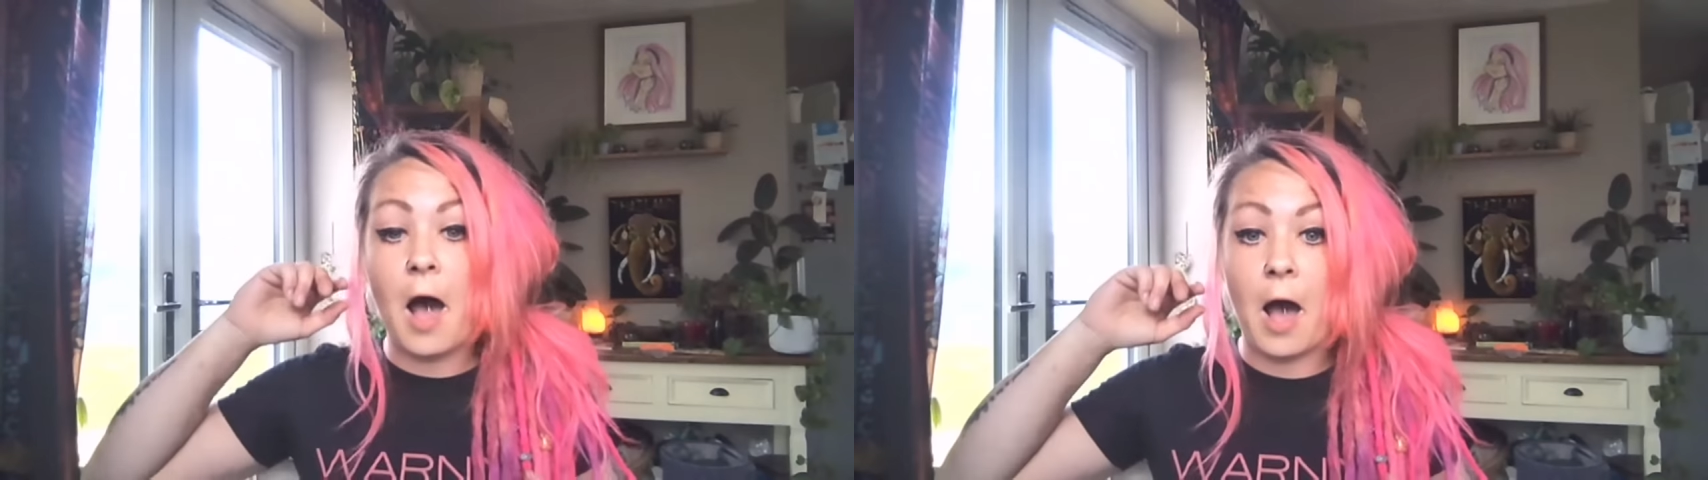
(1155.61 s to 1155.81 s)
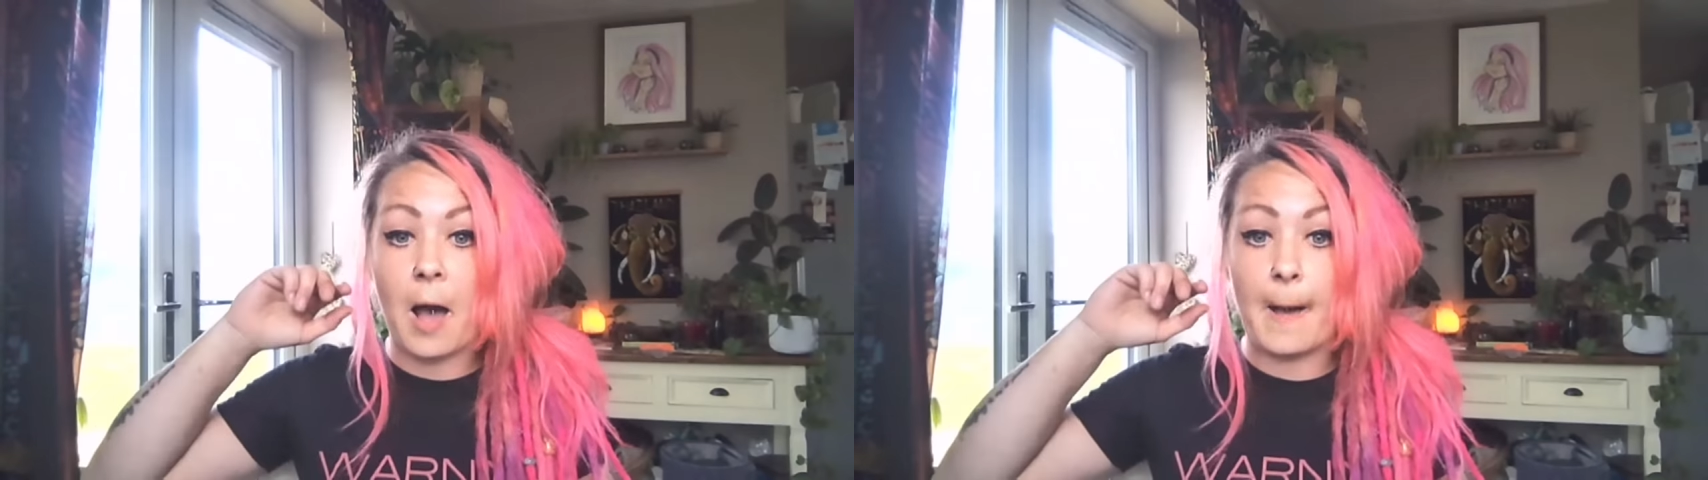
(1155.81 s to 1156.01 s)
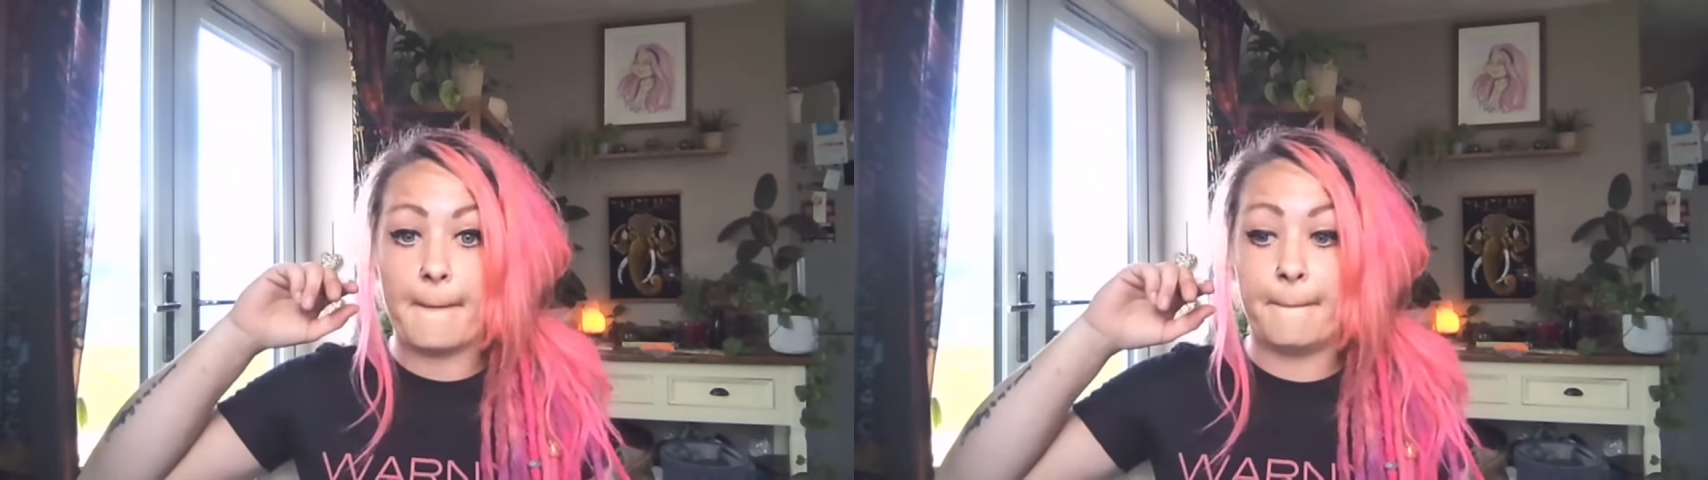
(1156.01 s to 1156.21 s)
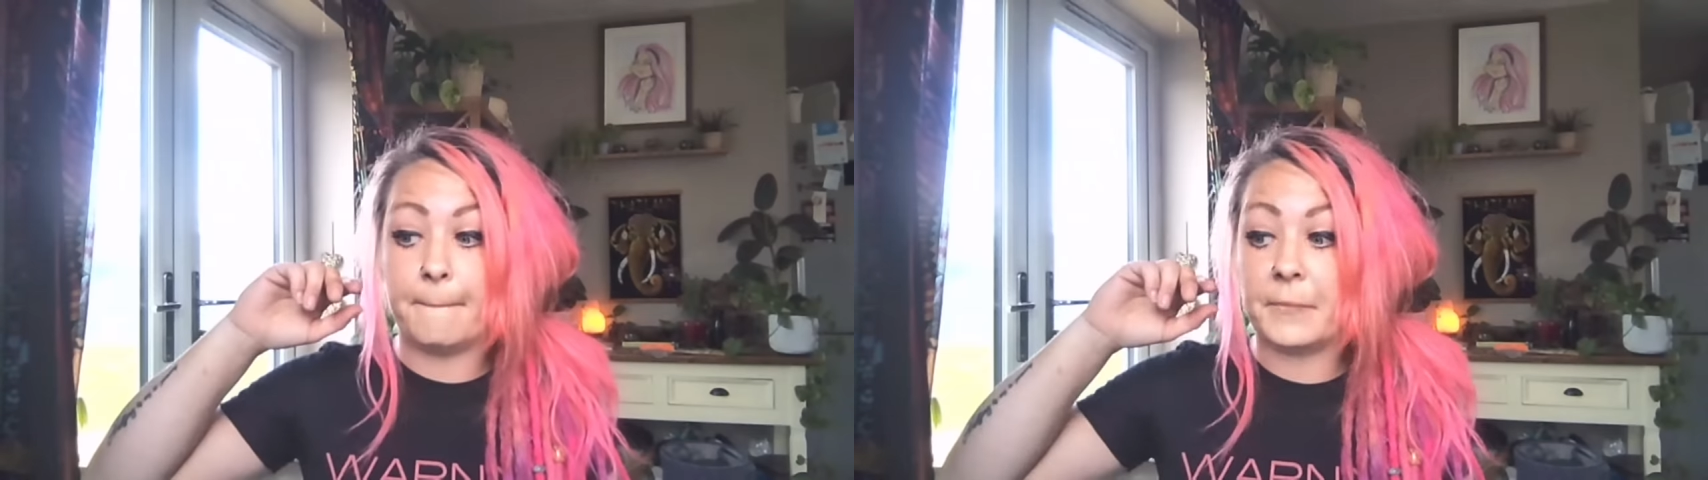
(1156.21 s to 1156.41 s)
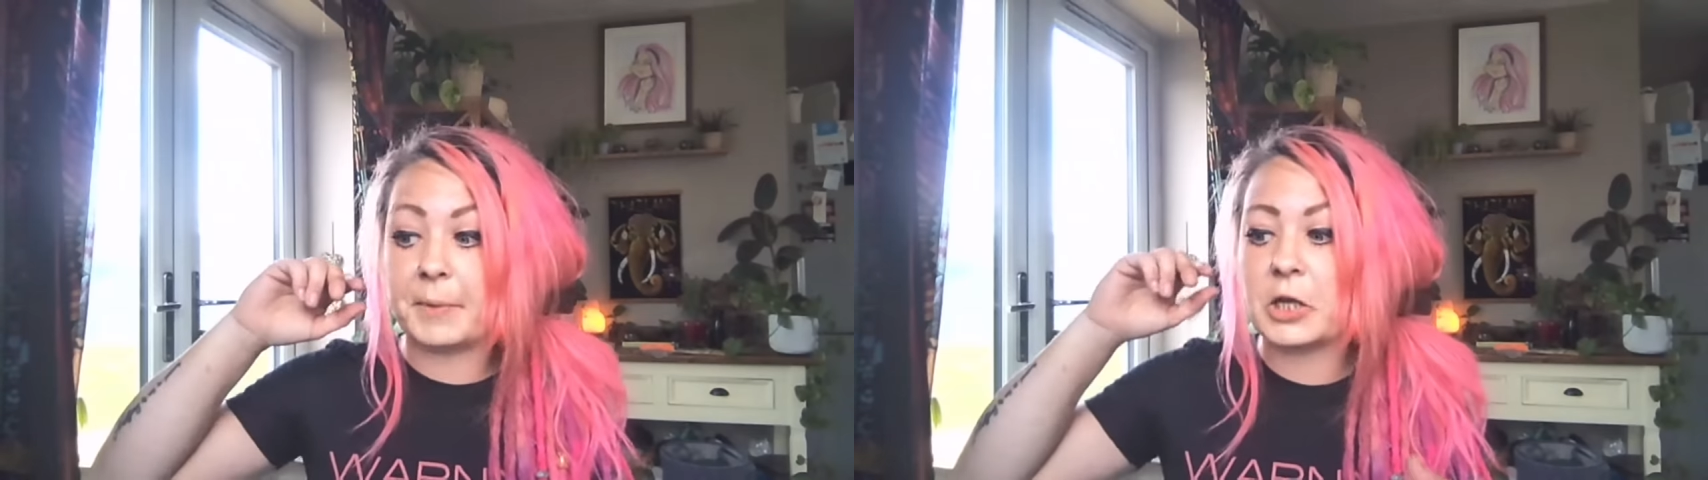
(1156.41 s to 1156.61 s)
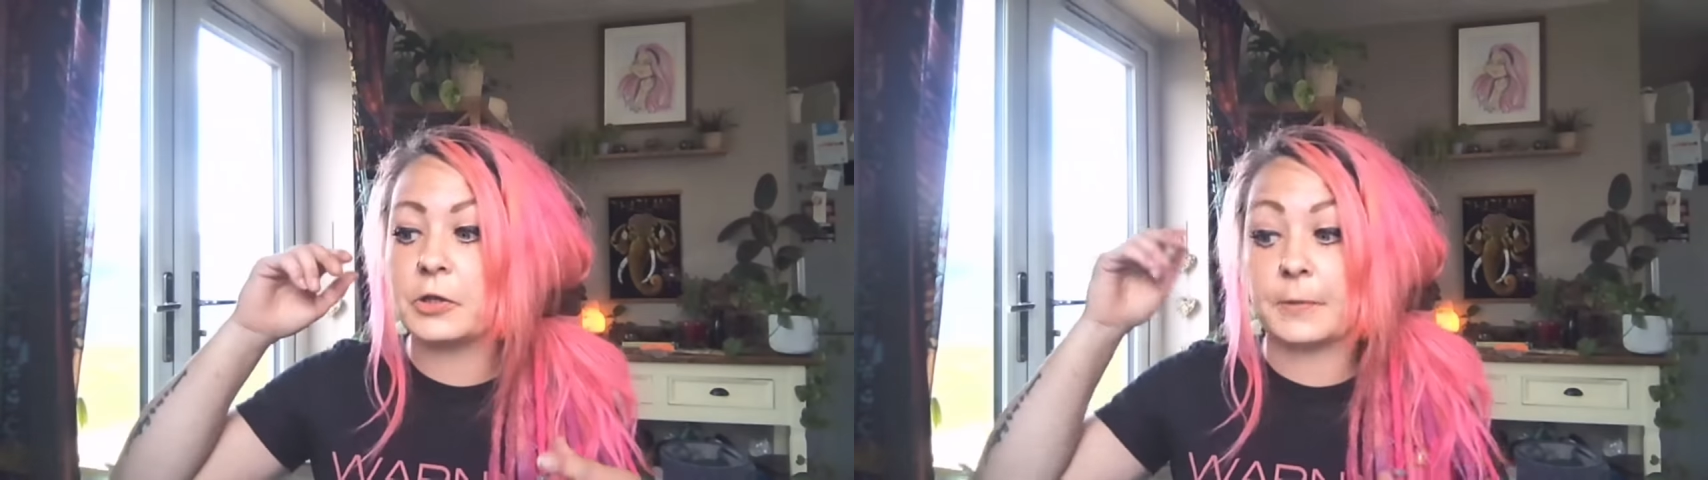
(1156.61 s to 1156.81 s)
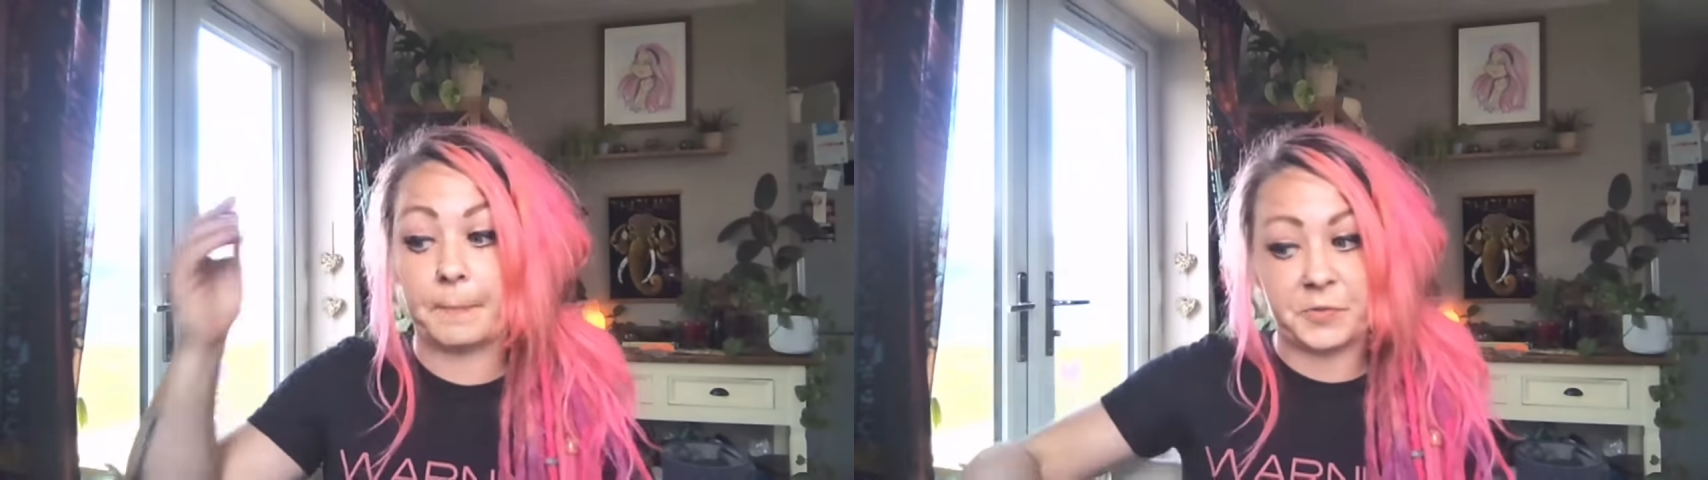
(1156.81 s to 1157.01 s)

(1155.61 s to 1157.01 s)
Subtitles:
because